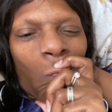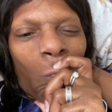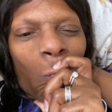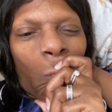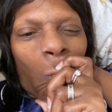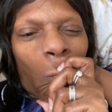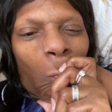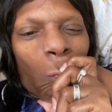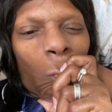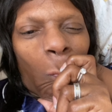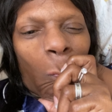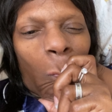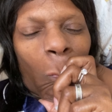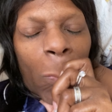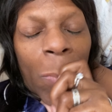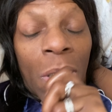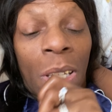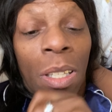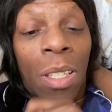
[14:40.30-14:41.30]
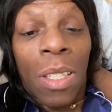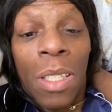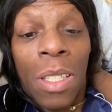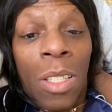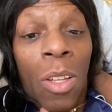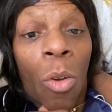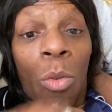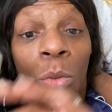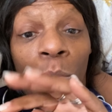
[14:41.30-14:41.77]
Uh, and
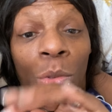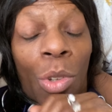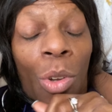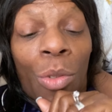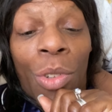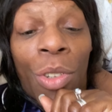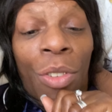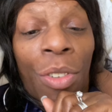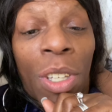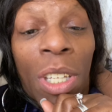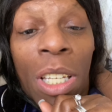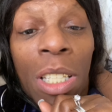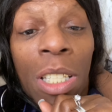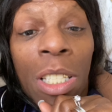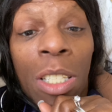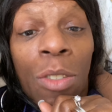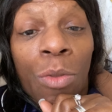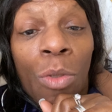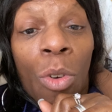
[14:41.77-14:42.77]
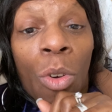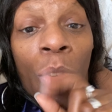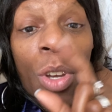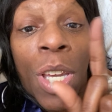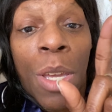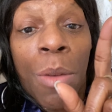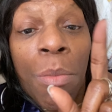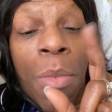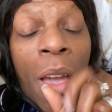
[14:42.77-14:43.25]
don't don't even get this wrong.
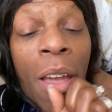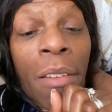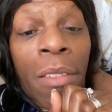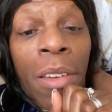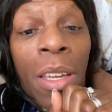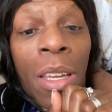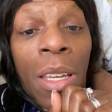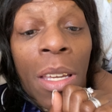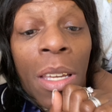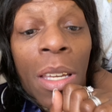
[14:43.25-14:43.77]
He married.